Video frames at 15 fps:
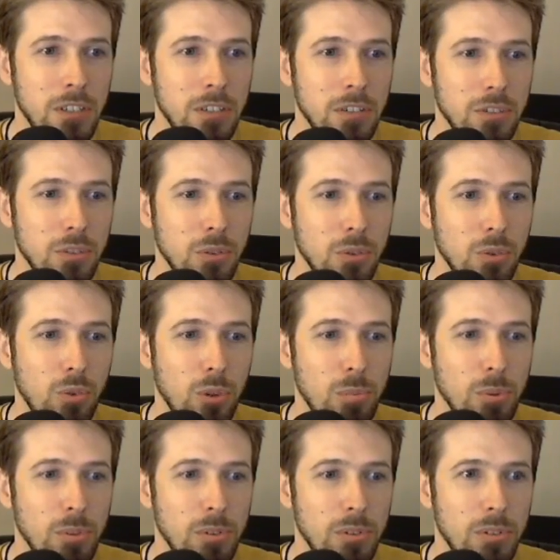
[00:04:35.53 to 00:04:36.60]
Let's go
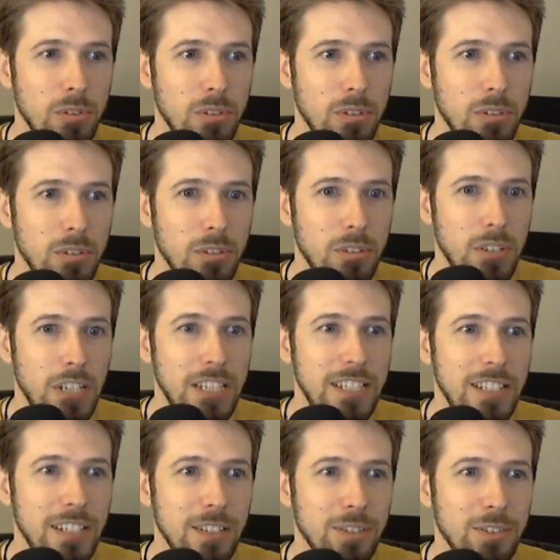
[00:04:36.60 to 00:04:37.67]
equip it. And
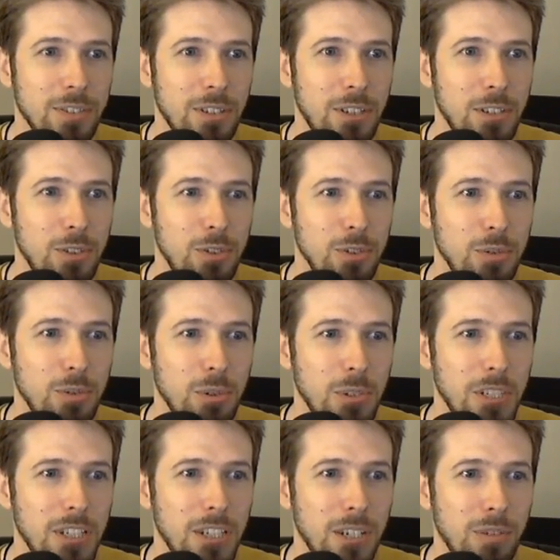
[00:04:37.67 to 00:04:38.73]
yes, I do
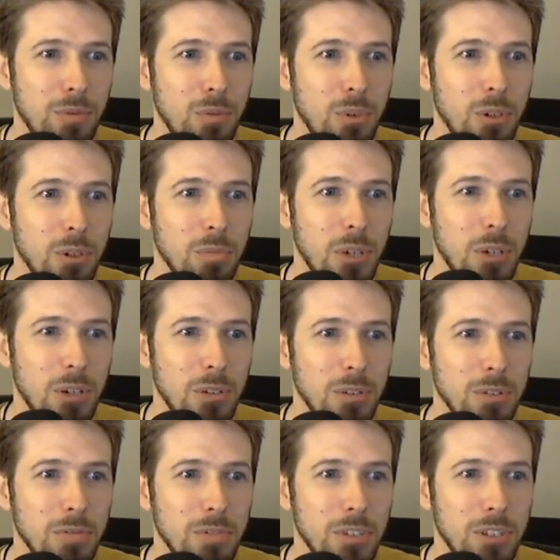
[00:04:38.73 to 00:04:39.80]
only have one medal
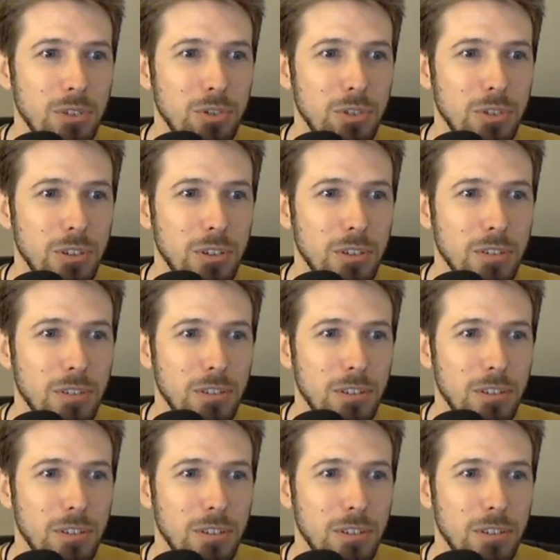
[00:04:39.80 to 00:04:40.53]
of Venetia.